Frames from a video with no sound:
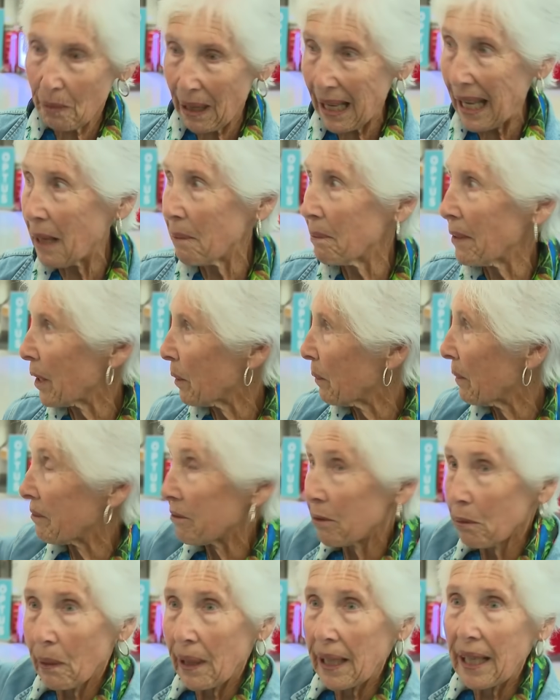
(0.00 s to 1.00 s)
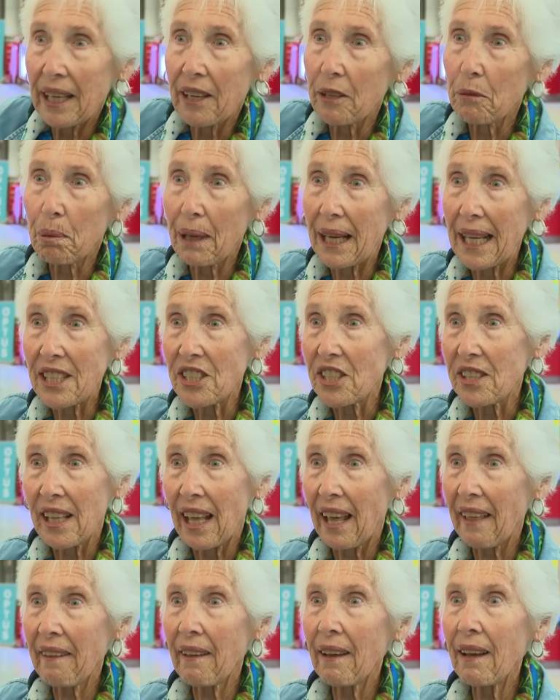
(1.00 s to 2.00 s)
My handbag went from one end of the plane to
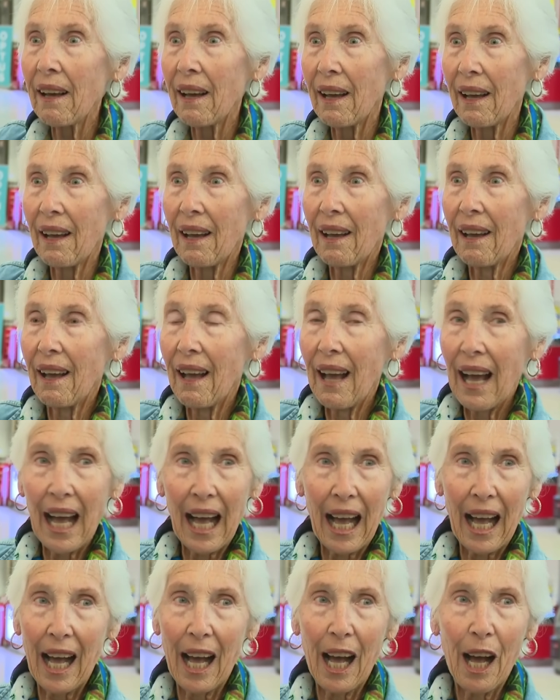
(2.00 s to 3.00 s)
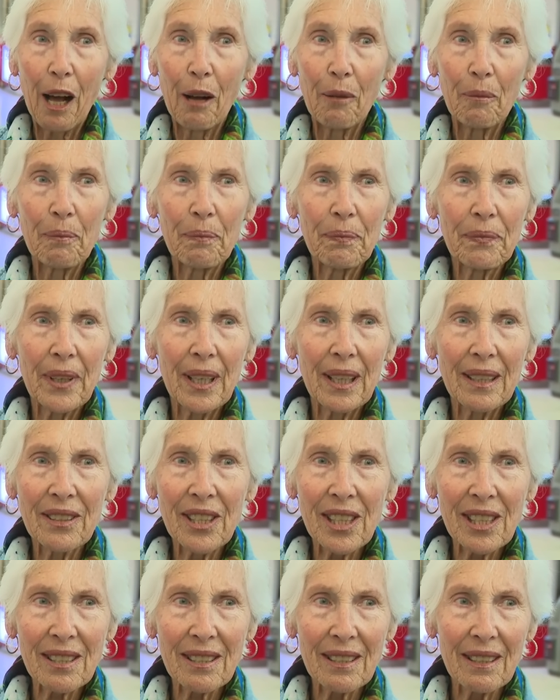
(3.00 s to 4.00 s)
the other. Um,
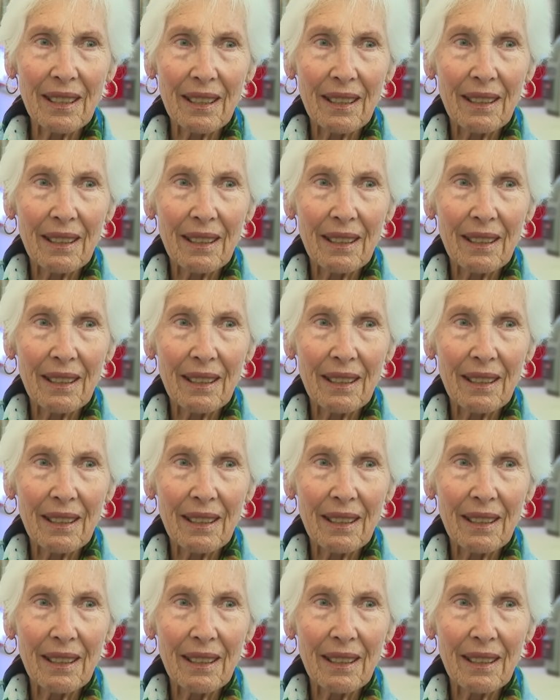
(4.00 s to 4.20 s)
just,